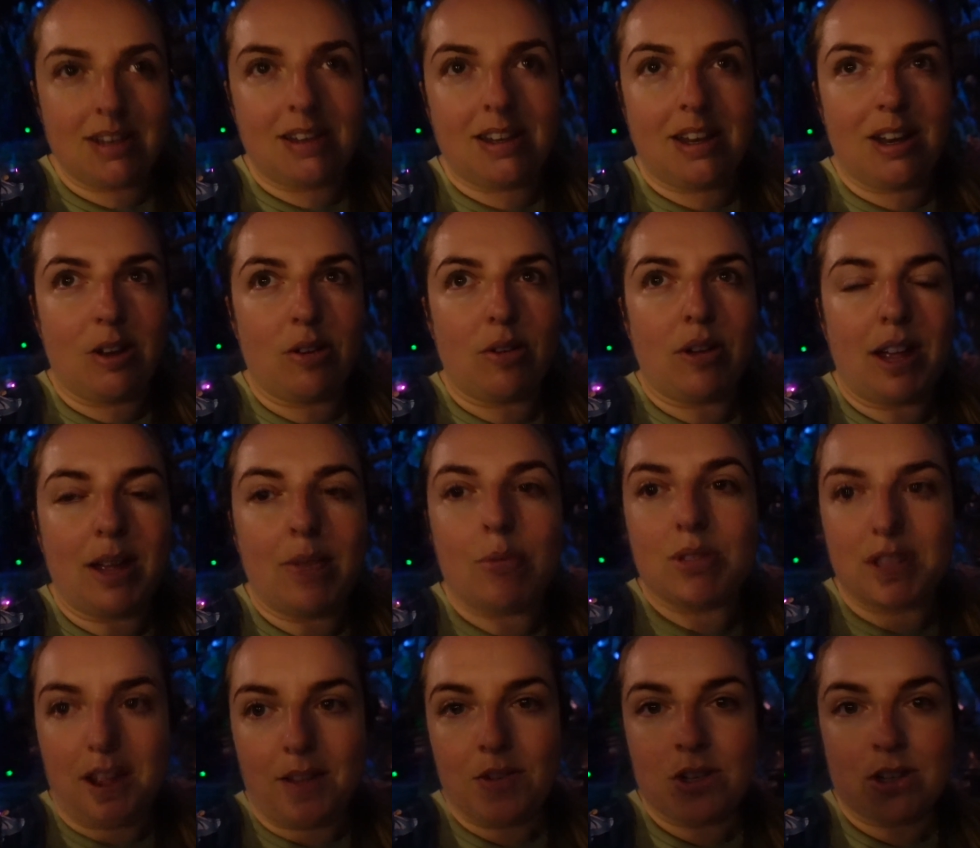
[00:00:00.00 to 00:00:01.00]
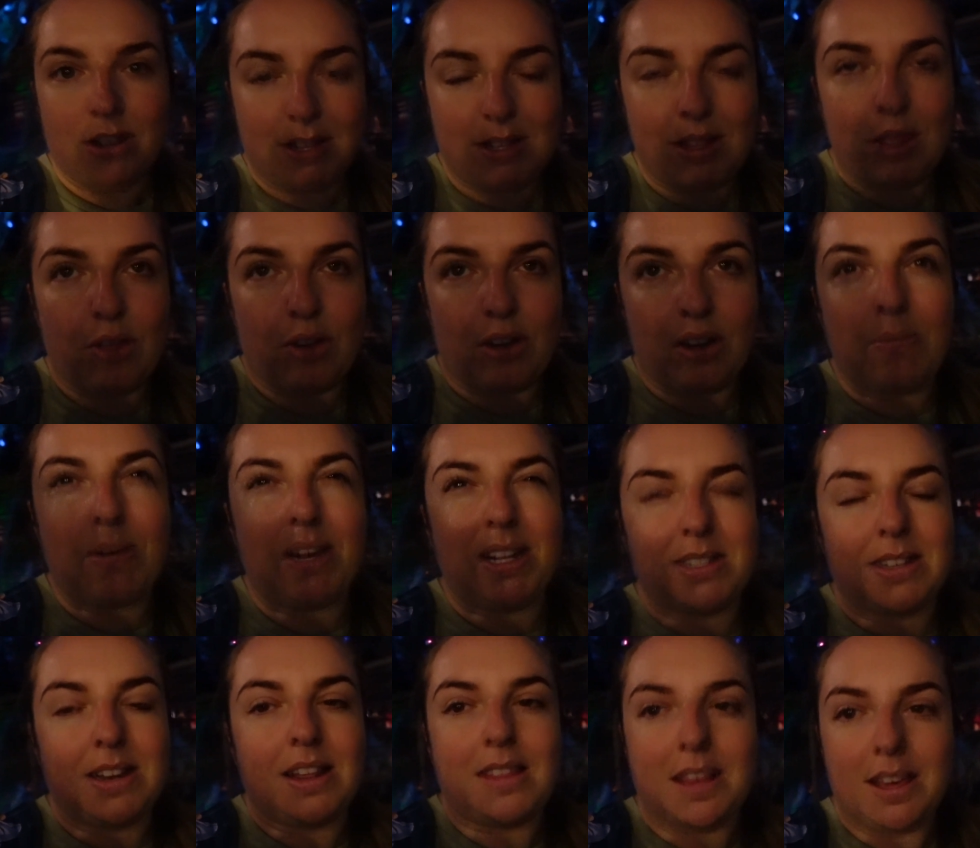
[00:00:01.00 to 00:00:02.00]
And you know, it was advertising 30
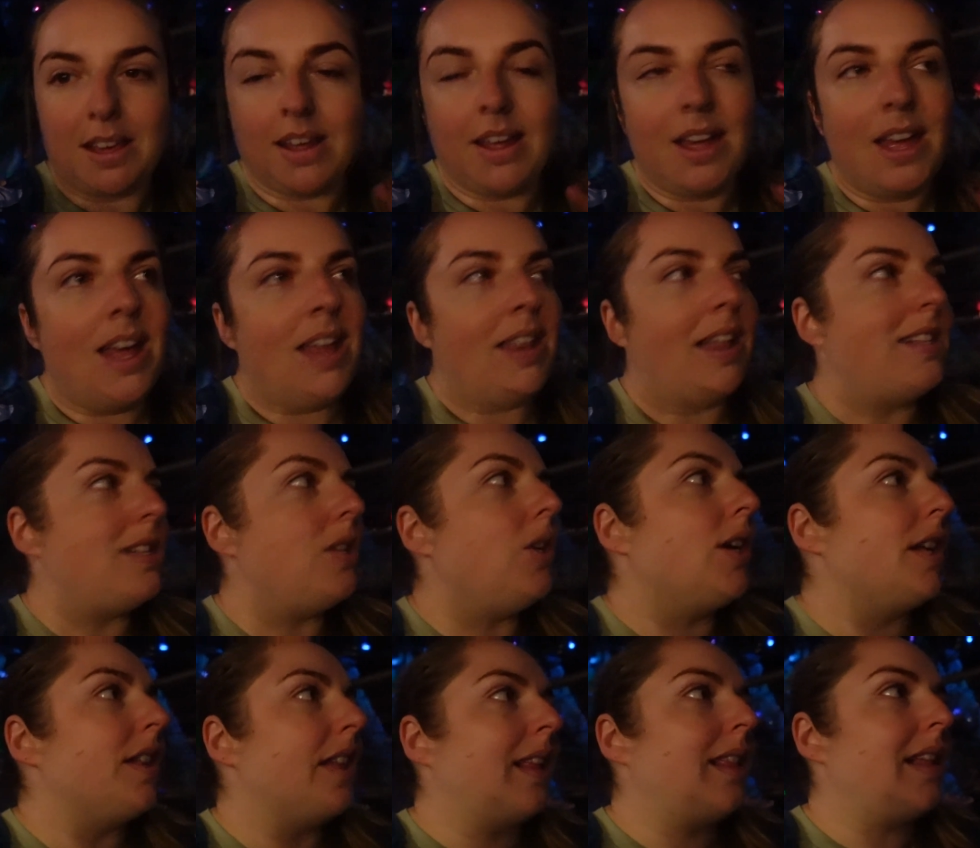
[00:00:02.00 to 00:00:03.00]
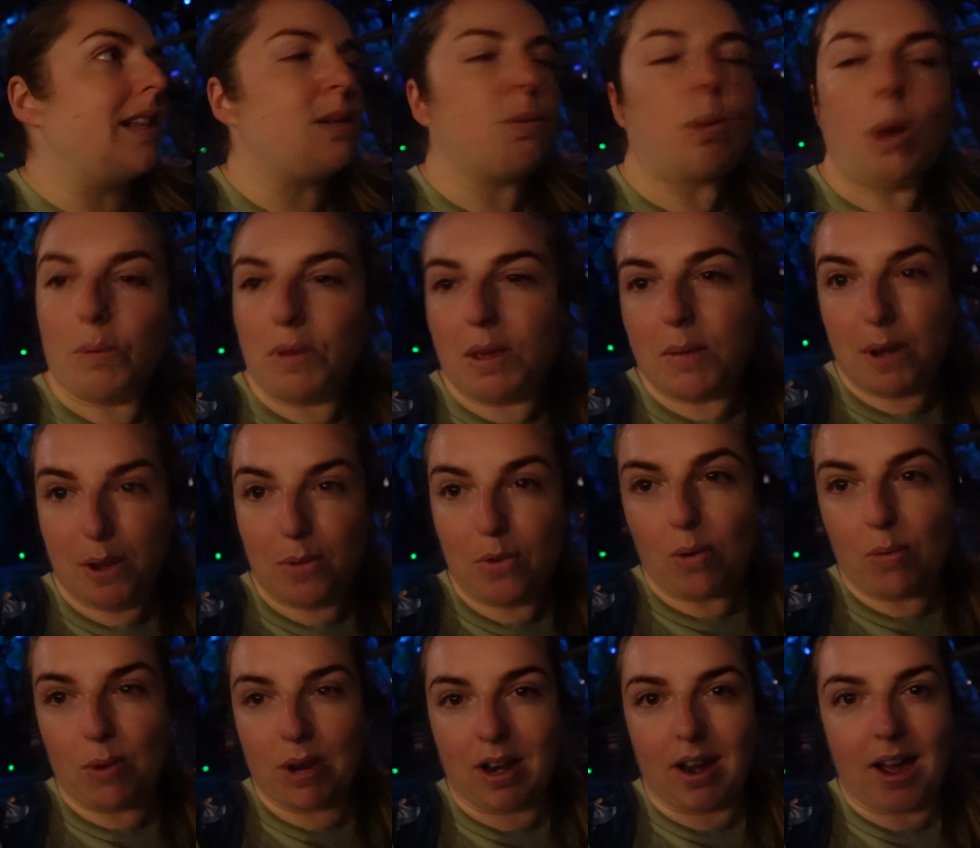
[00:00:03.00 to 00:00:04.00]
minutes, and I think that's looking like that's probably about
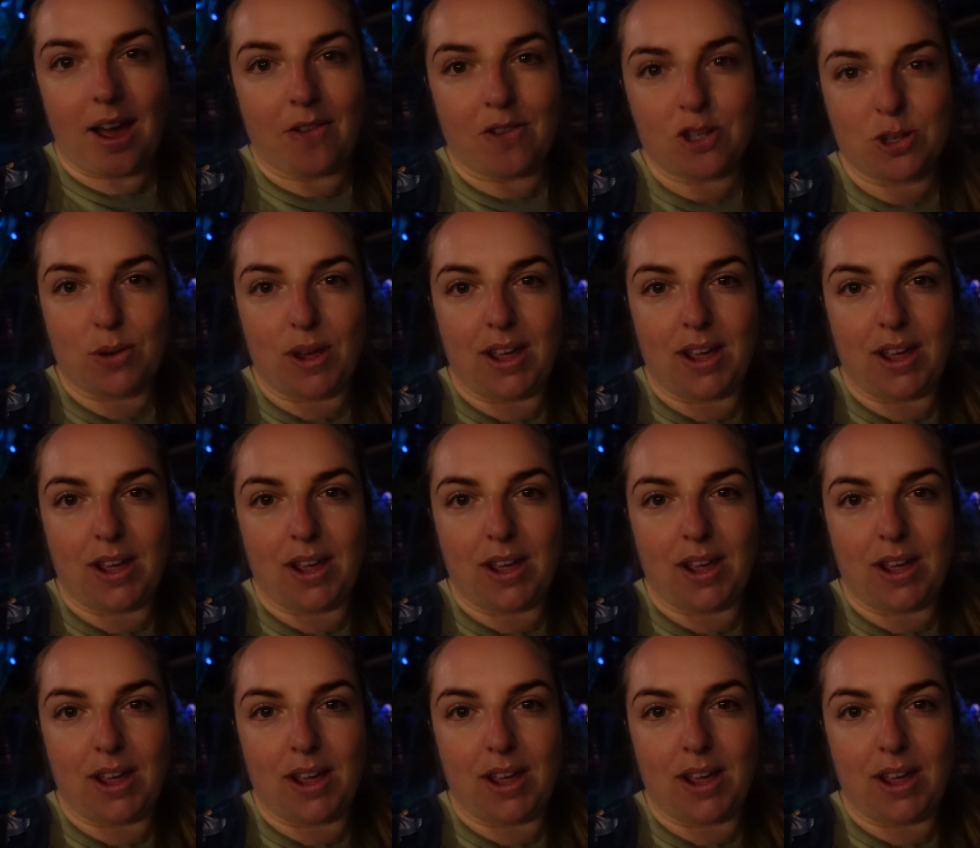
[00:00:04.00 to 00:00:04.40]
what we're going to have to